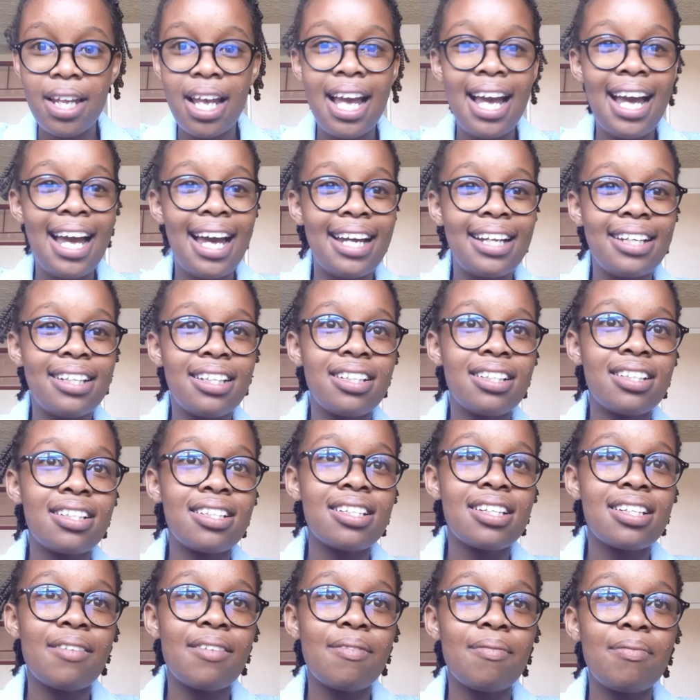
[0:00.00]
And,
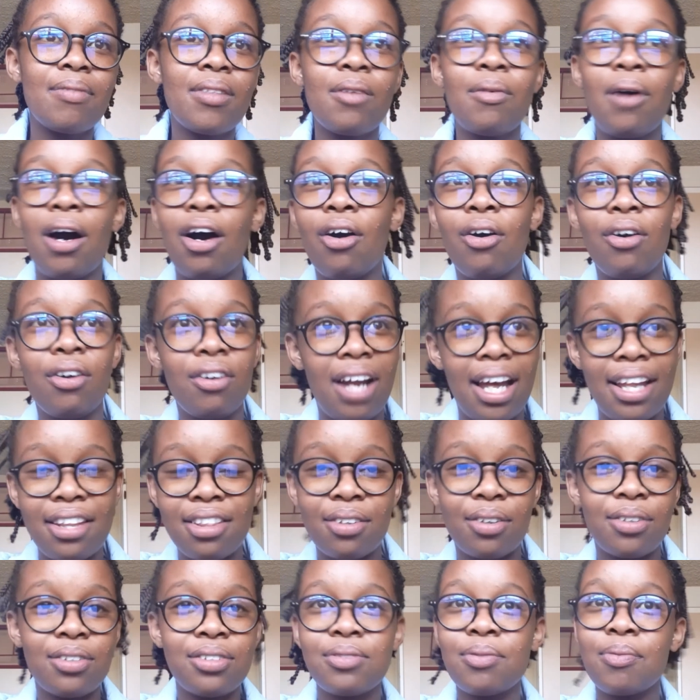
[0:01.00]
well, all I
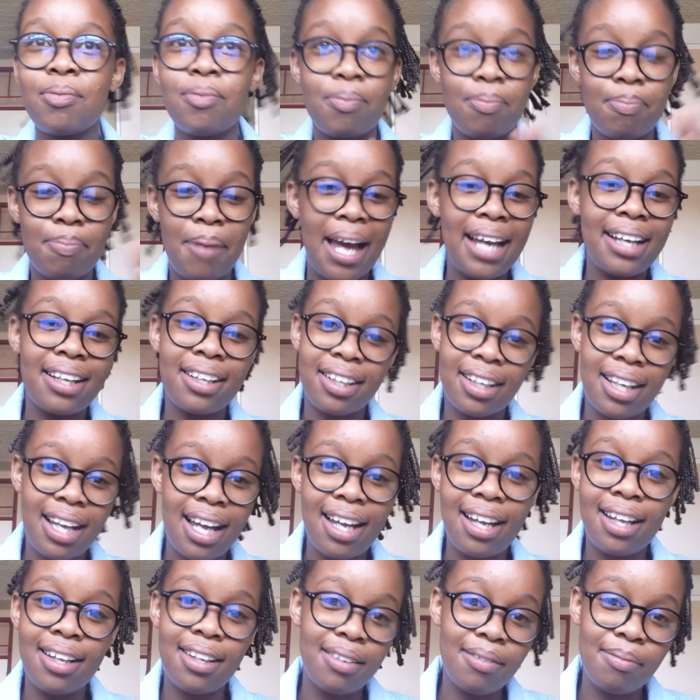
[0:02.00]
thought back
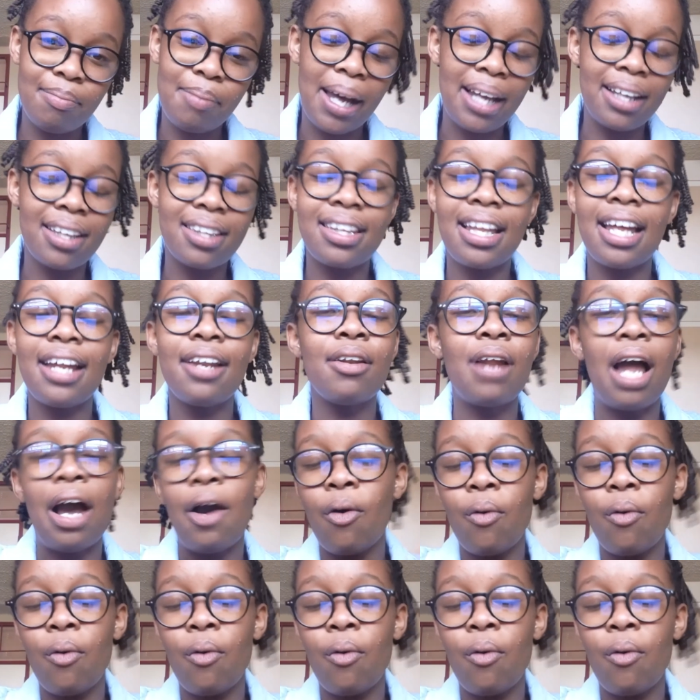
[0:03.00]
then,